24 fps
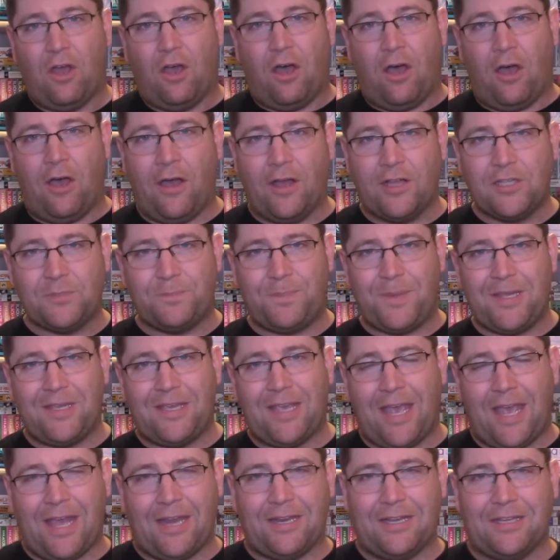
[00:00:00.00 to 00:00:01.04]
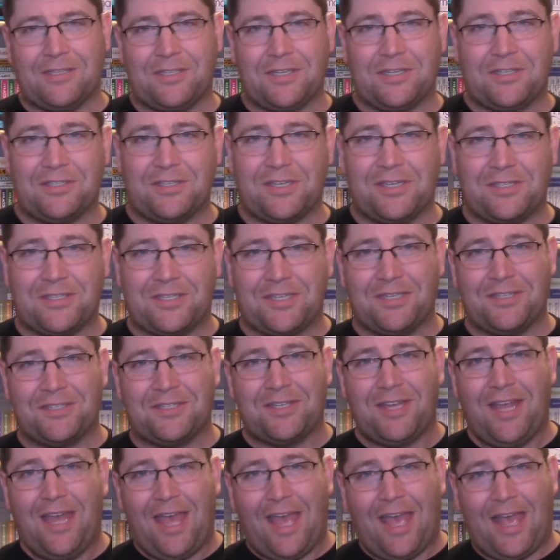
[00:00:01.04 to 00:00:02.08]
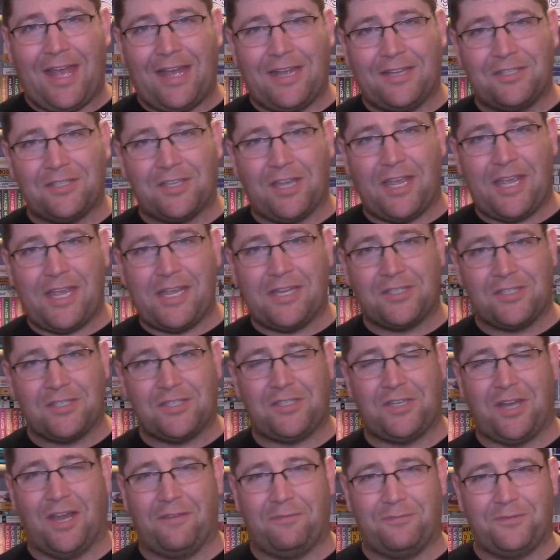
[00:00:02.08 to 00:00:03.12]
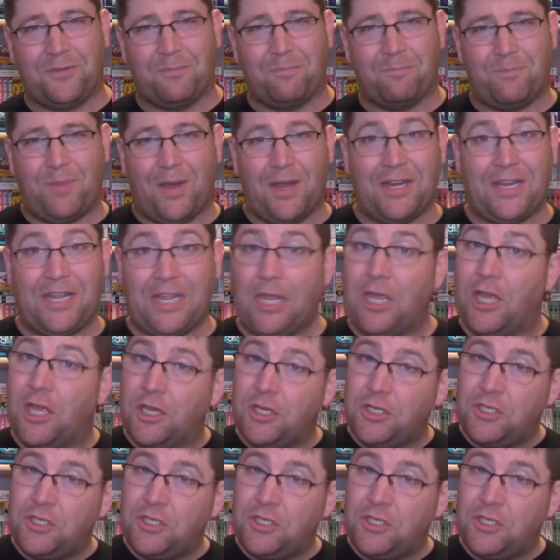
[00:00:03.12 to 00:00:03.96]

Oz began his existence as a stuffed bunny